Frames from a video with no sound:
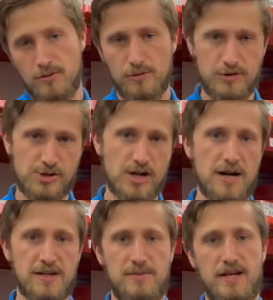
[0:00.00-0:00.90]
where the
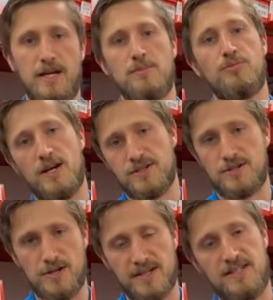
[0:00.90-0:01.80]
shock is being compressed
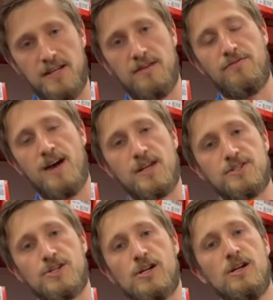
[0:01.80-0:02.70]
or extended
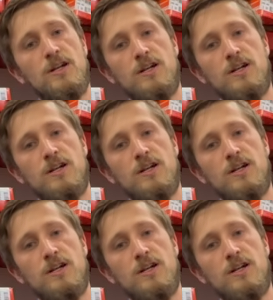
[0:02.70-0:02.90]
faster,